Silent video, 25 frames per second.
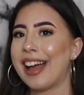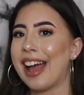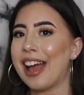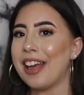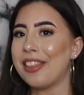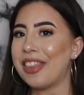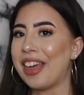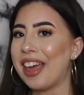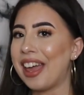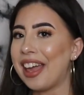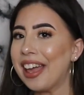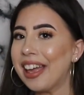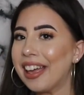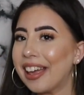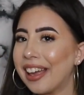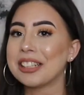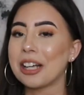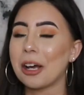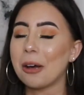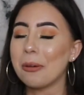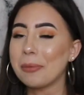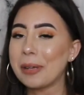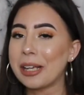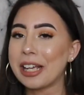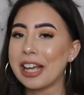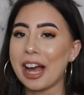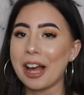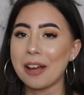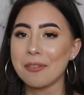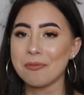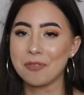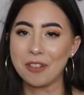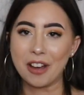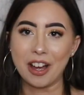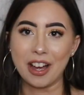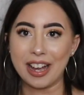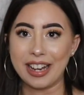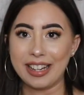I think. Tell me
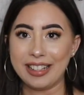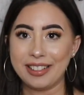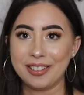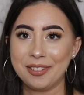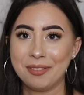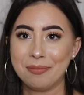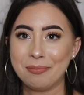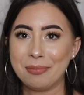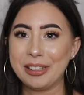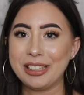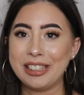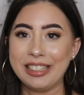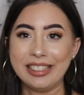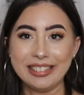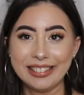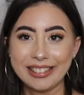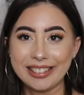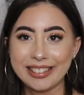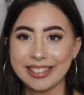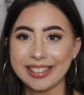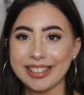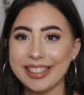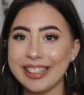I'm fine, please.